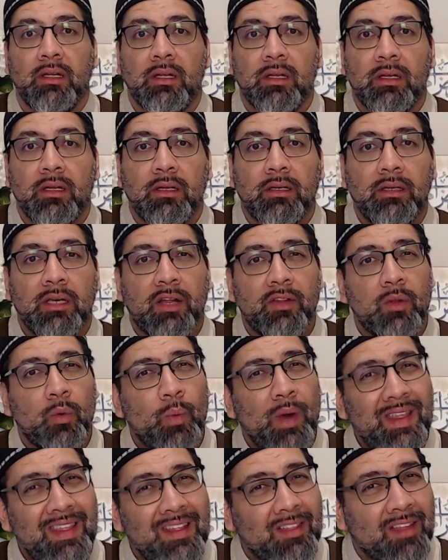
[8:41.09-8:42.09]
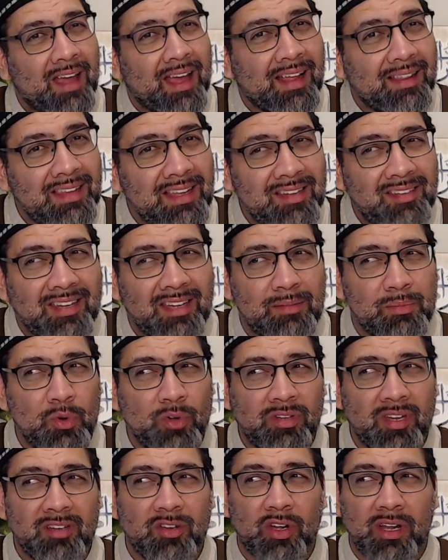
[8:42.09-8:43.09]
Now, the way that the hadith says,
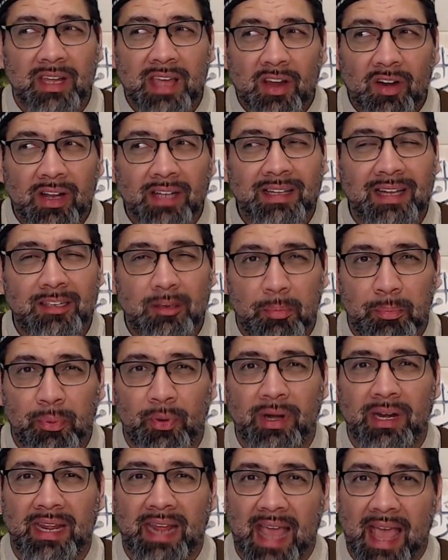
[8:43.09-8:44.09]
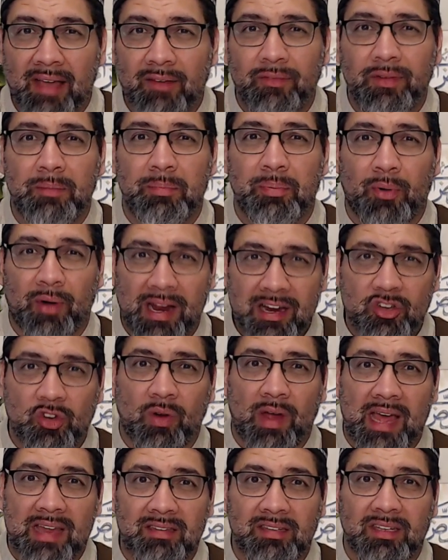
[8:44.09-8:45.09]
Musa's looking at it like, that's a pretty heavy price you're
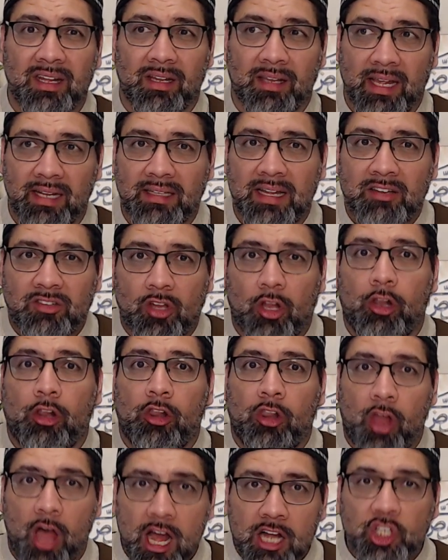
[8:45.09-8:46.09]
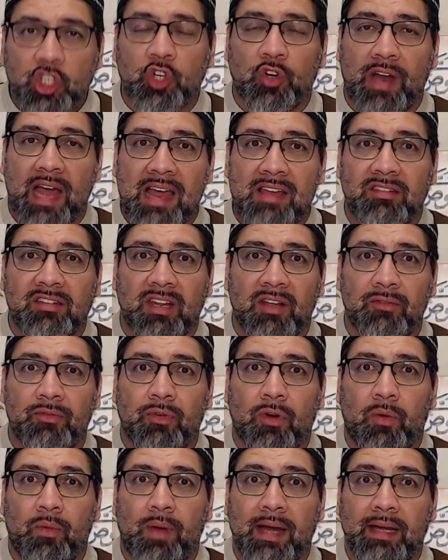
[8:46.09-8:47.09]
asking. Like, that's a lot you're asking for
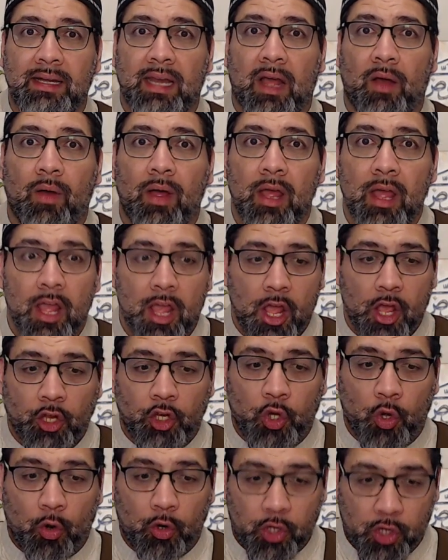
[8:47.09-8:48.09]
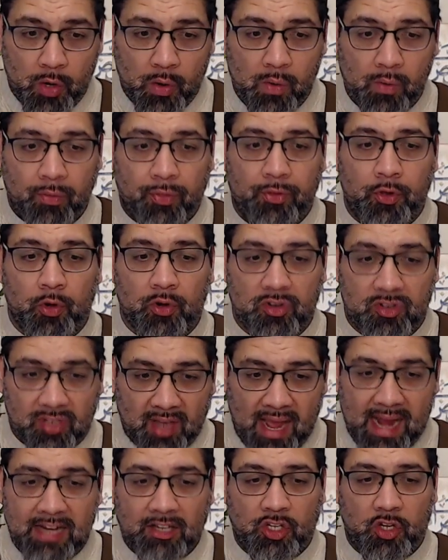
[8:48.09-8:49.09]
right now. Your youth, your
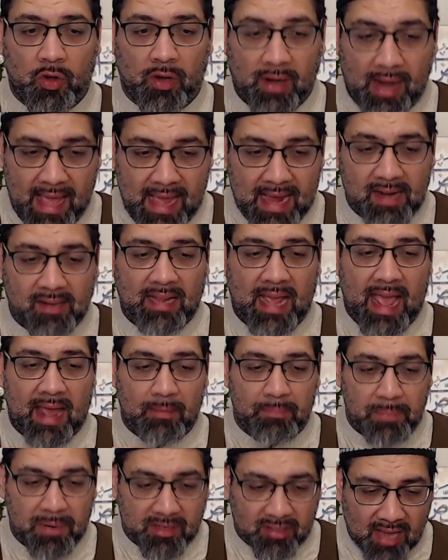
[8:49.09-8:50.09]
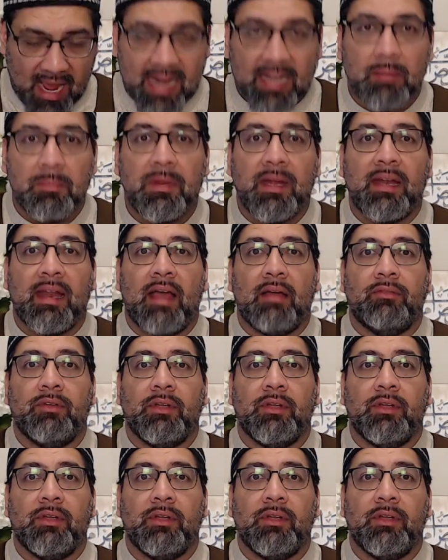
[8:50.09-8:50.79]
sight, your legs, and beside me in heaven.